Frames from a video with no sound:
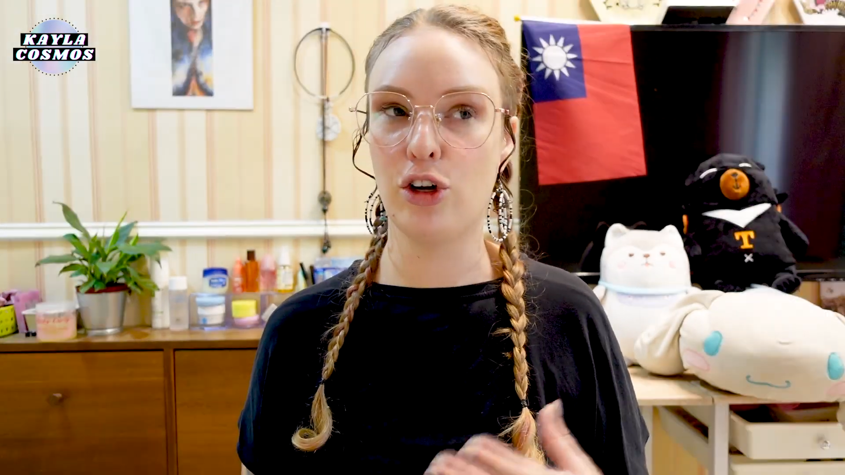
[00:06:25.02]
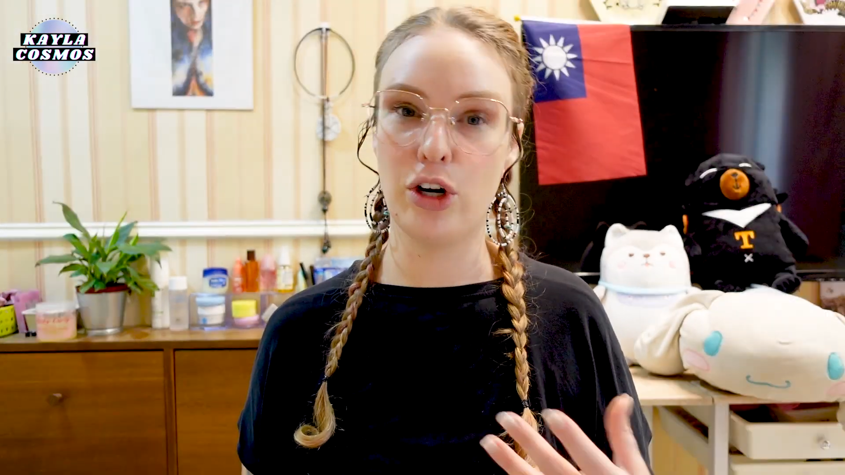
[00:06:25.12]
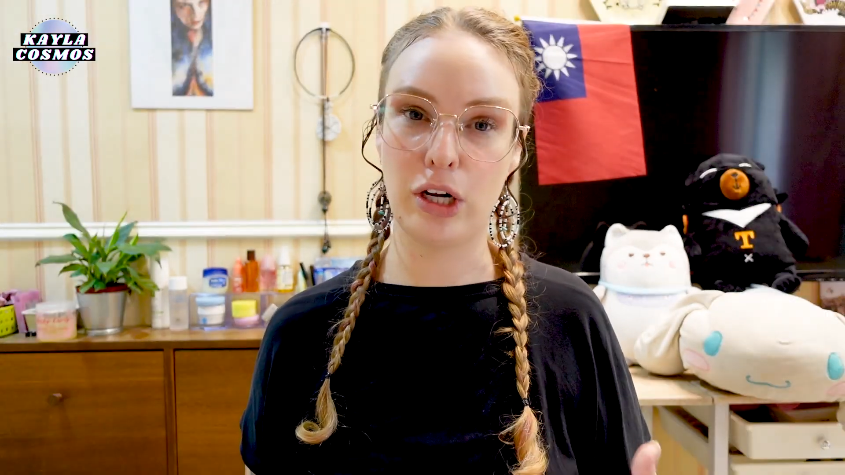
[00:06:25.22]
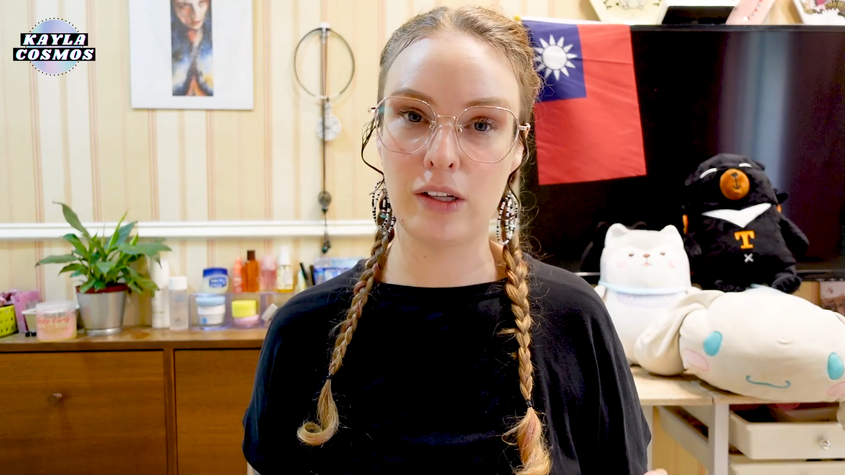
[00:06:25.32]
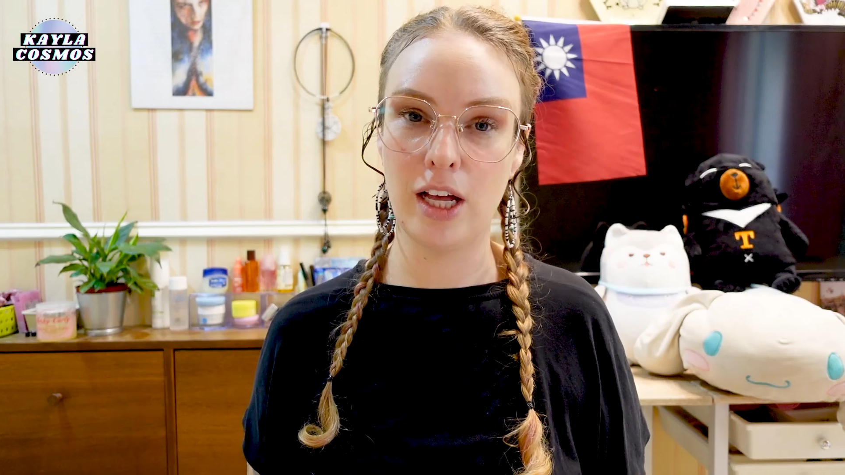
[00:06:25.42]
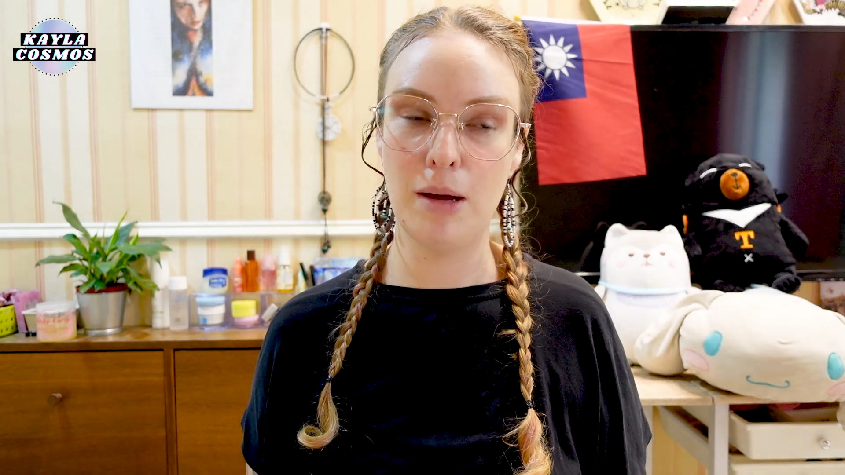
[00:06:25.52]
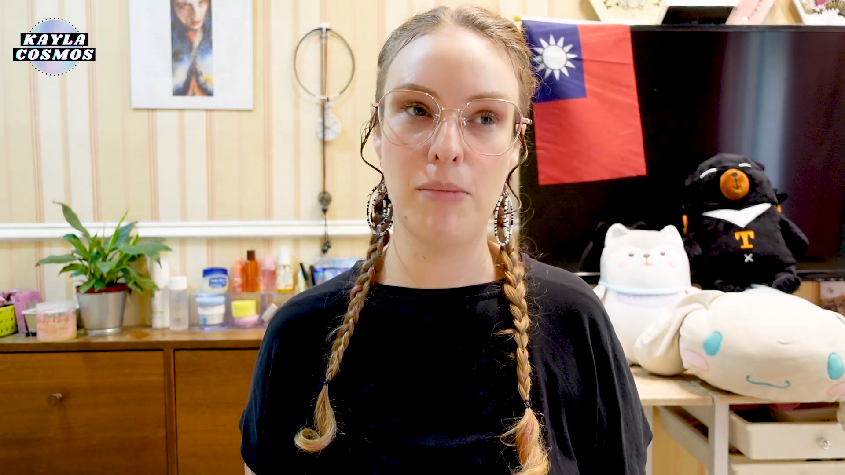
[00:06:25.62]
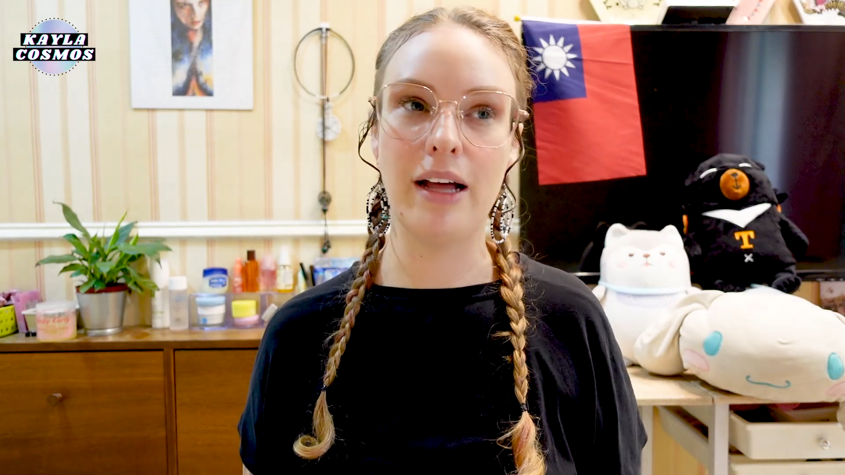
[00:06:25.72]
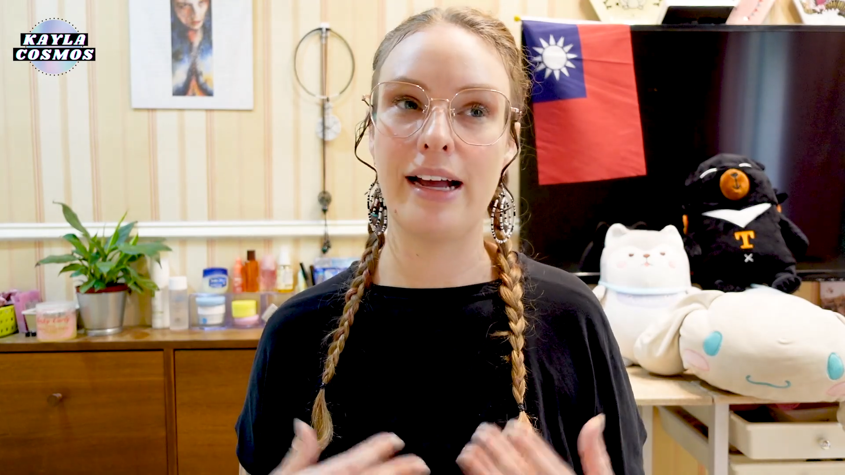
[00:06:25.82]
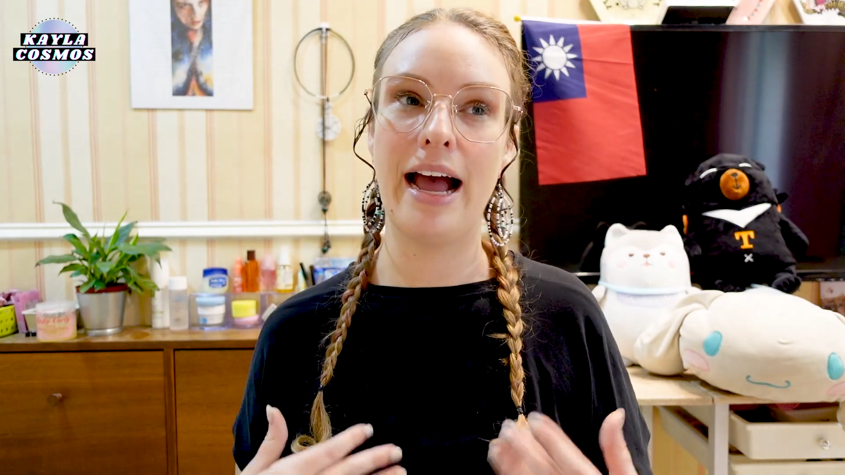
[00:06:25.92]
and you're at a
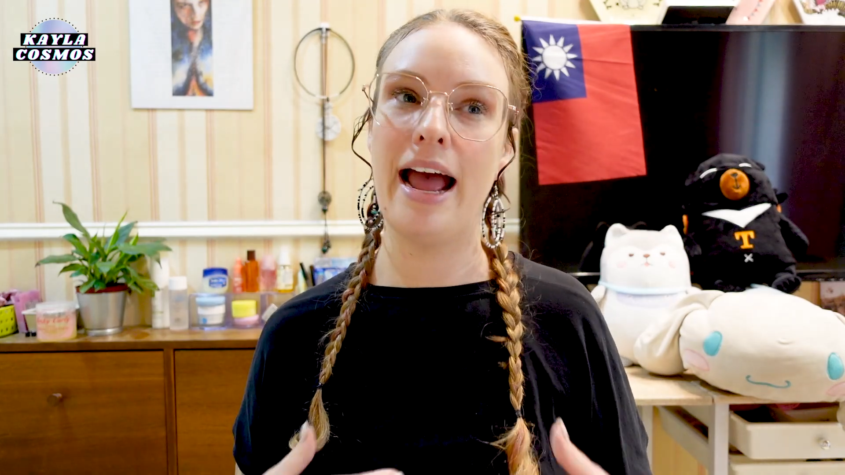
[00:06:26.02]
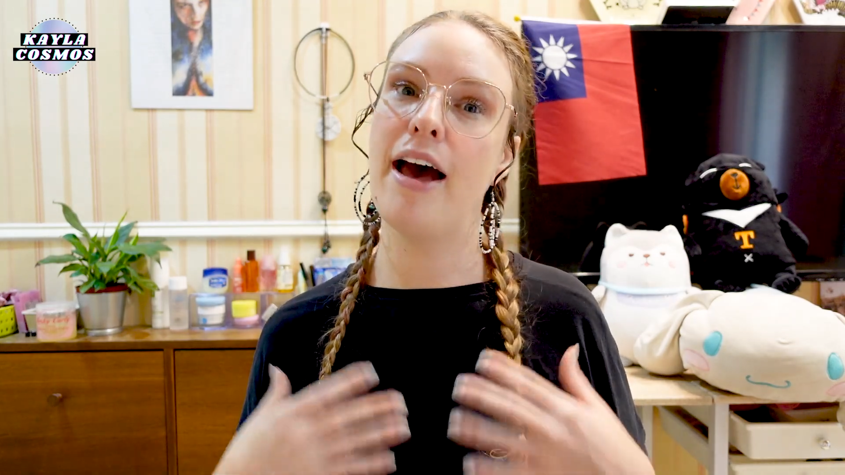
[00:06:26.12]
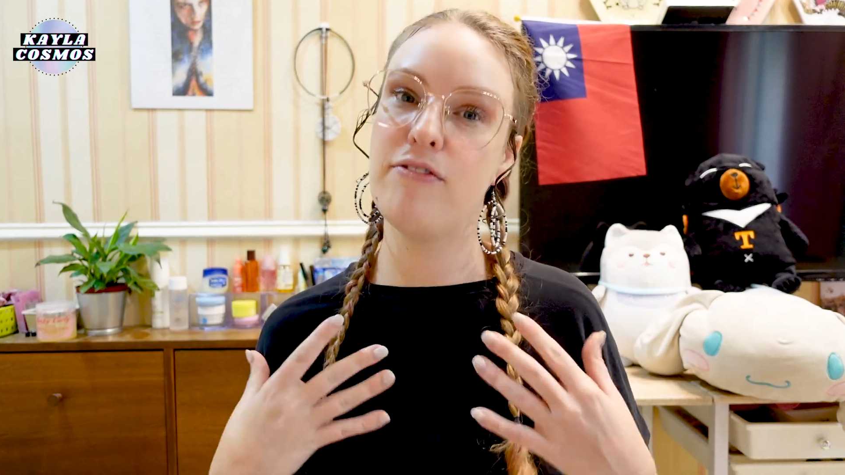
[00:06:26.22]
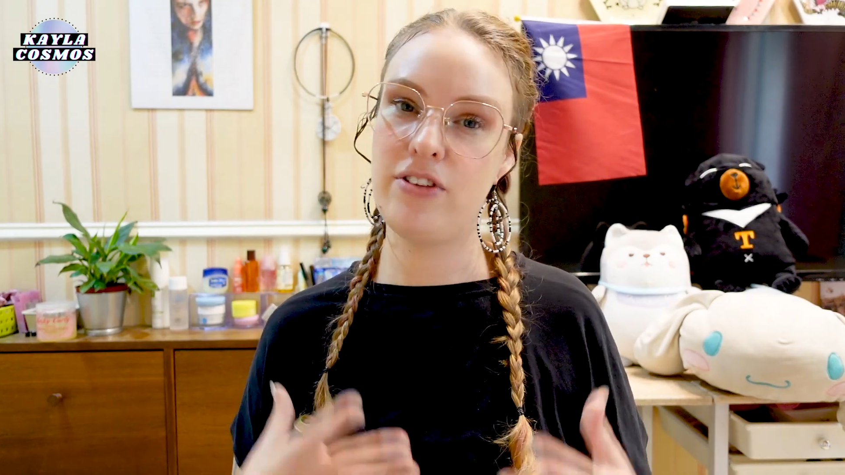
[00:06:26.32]
club, like I have